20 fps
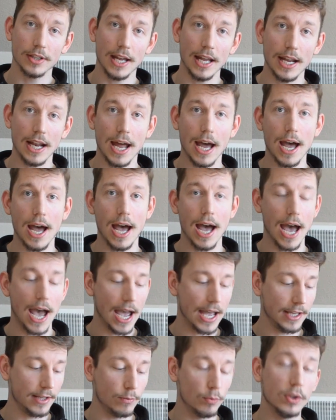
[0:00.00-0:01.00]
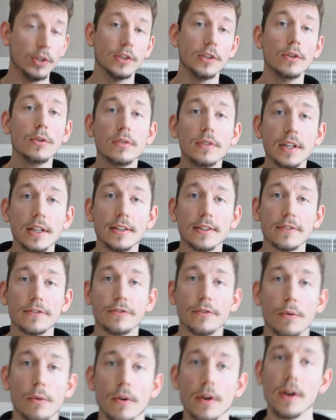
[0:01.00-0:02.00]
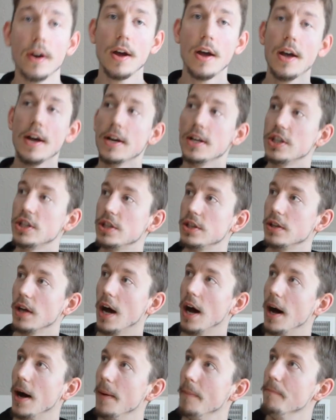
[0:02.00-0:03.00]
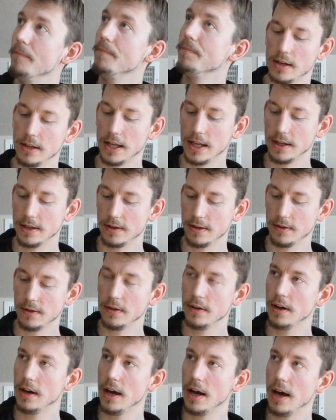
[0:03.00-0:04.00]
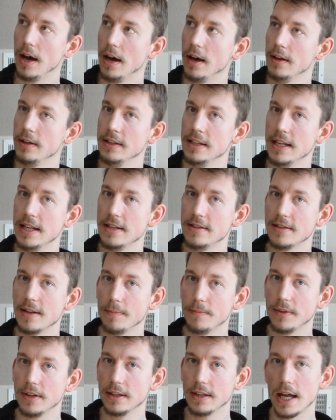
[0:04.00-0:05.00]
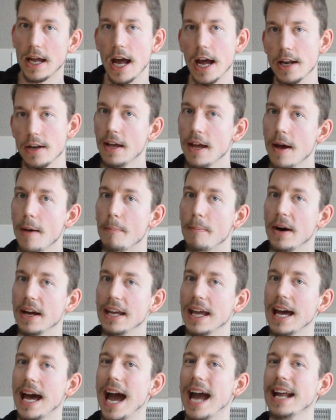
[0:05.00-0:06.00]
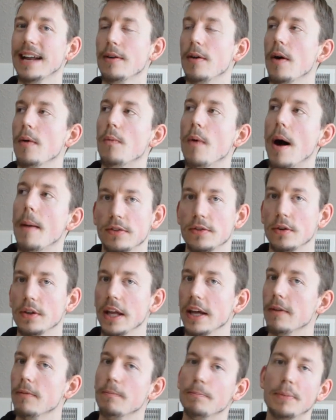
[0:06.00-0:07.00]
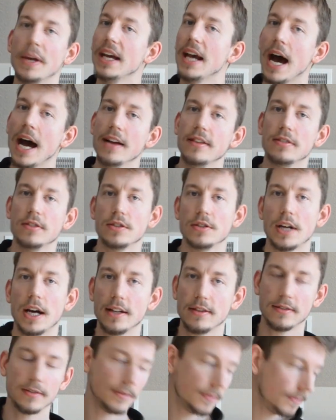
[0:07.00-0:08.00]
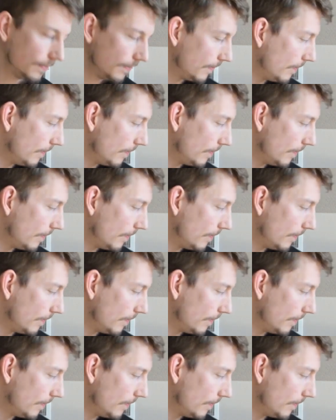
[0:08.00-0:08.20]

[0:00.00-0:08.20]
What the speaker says: and I will use it for like need something that I. But yeah, I want so like big hyzer shots.